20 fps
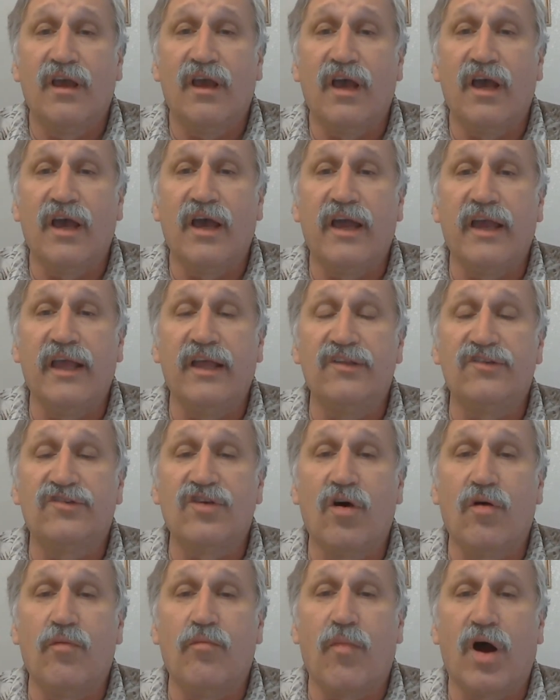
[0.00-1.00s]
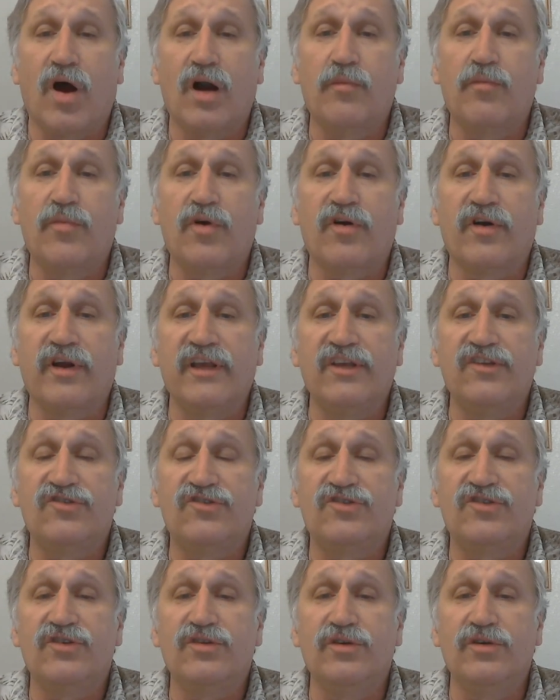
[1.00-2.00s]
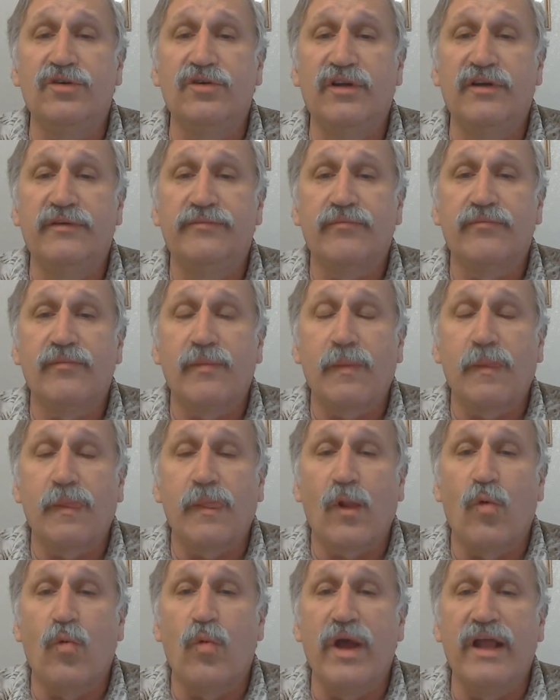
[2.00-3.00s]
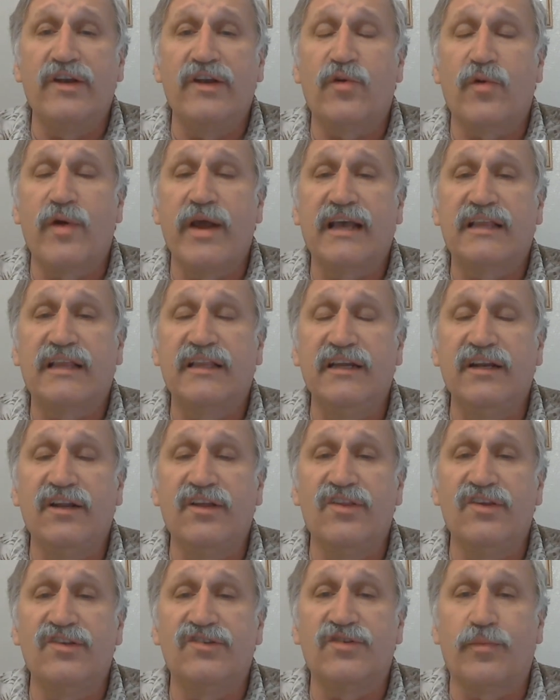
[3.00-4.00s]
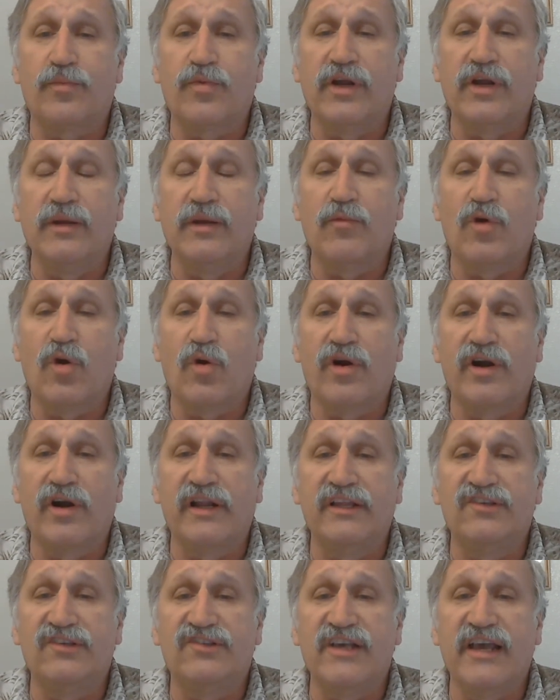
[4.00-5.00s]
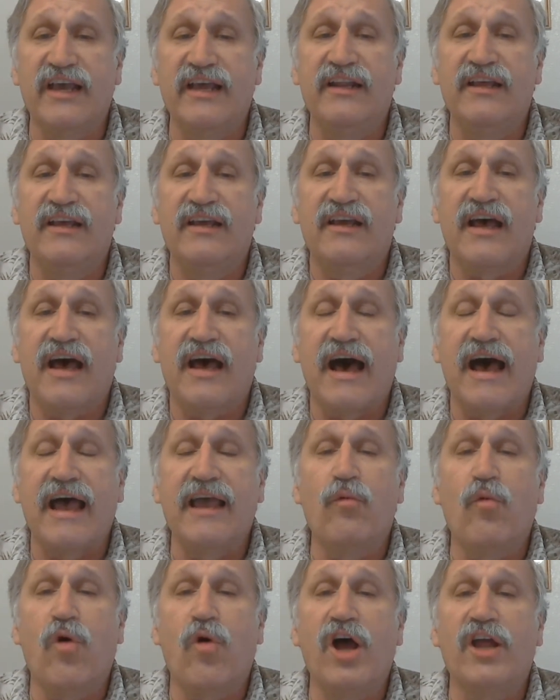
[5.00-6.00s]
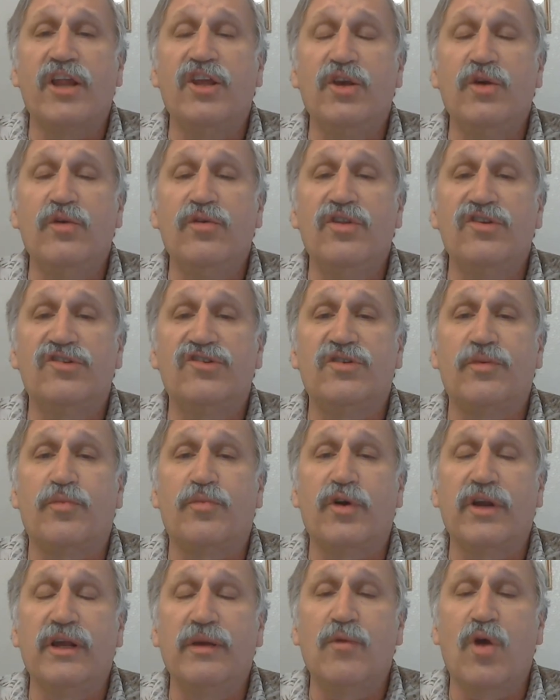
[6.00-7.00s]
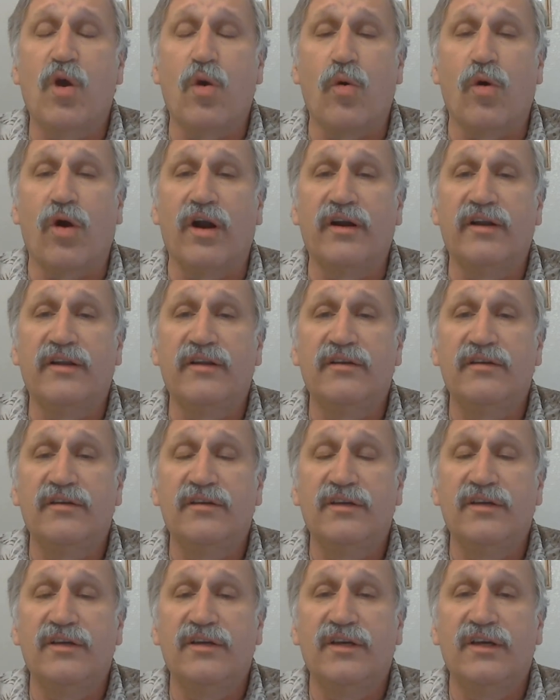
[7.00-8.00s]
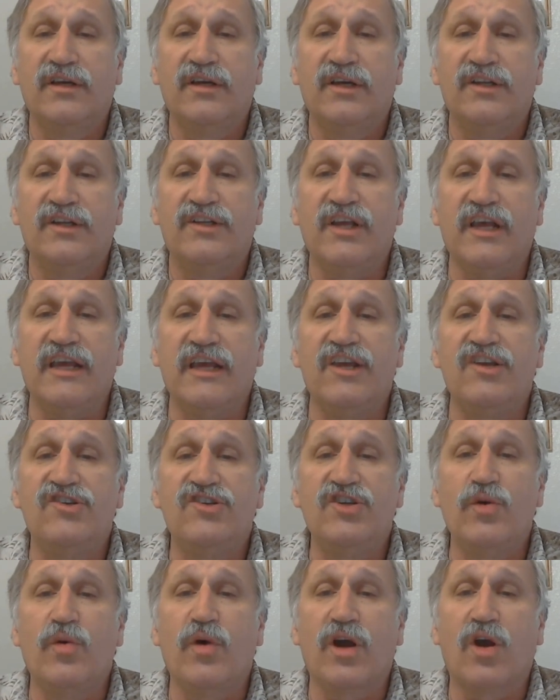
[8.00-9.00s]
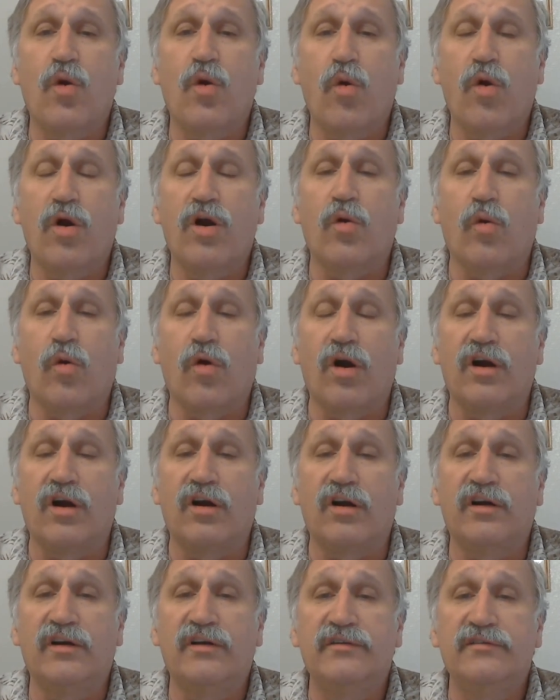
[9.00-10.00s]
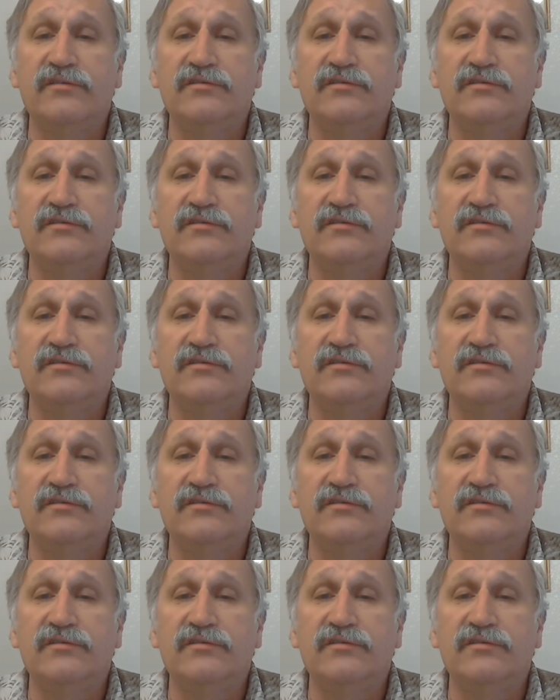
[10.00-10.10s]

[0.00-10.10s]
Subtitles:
And so Marbury sued, went directly to the Supreme Court and said, I want you, the Supreme Court, to issue a court order